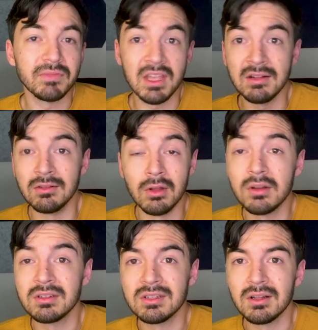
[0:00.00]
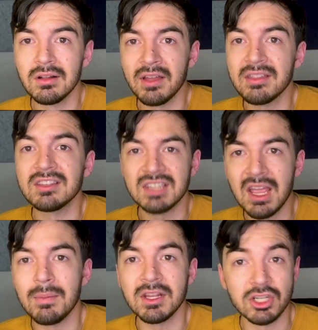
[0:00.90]
it looked like the
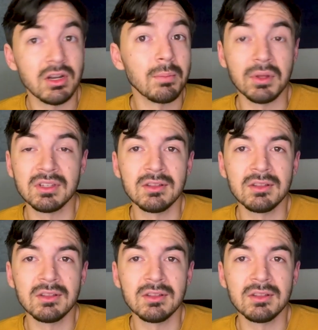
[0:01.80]
same engineer built